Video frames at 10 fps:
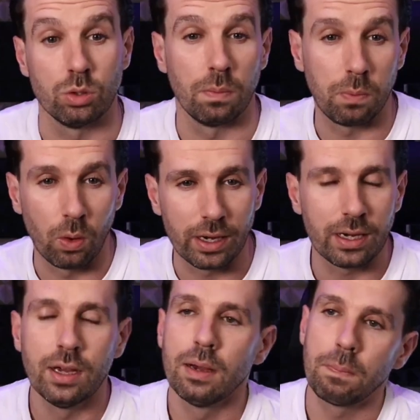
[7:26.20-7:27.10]
a point,
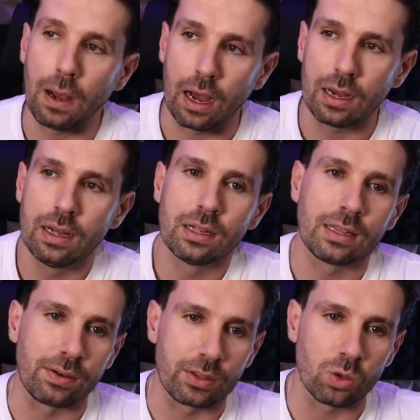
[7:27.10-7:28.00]
but
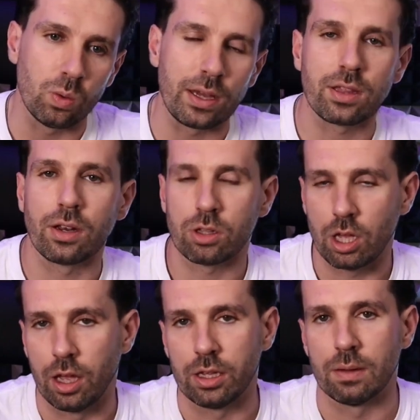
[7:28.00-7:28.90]
there is always an
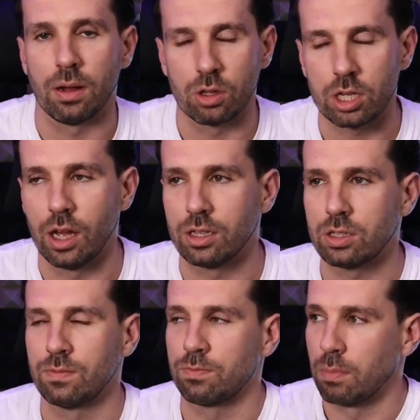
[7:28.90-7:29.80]

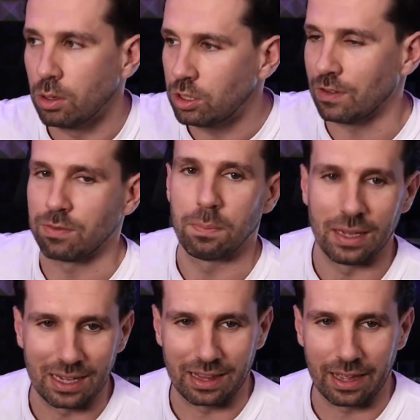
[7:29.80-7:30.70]
alternative motive for
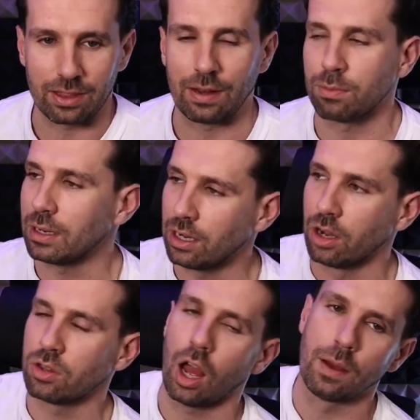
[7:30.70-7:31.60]
being there. So everybody
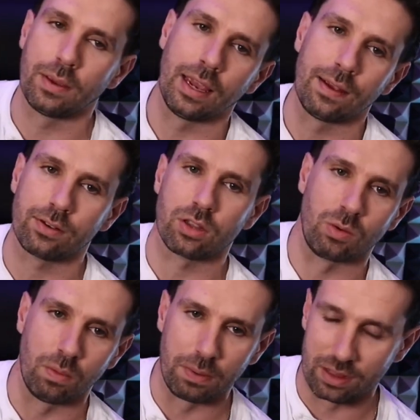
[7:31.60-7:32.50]
knows I'm here because I
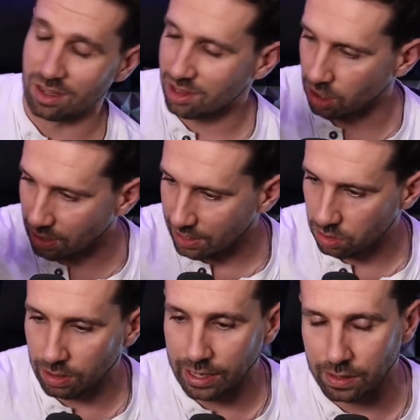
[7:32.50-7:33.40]
want business. So that's
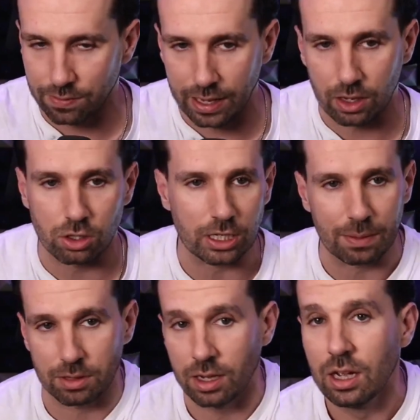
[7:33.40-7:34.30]
great. And if you get a good
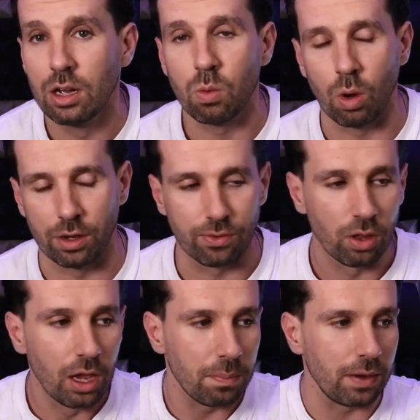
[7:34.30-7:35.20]
chapter, wonderful.
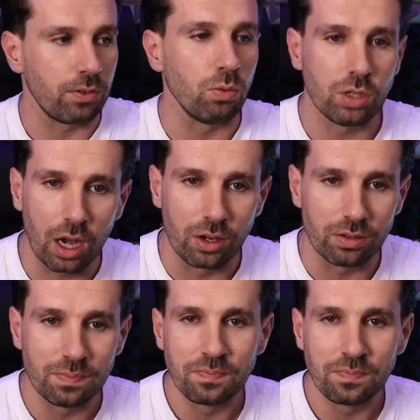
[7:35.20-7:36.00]
But if you don't,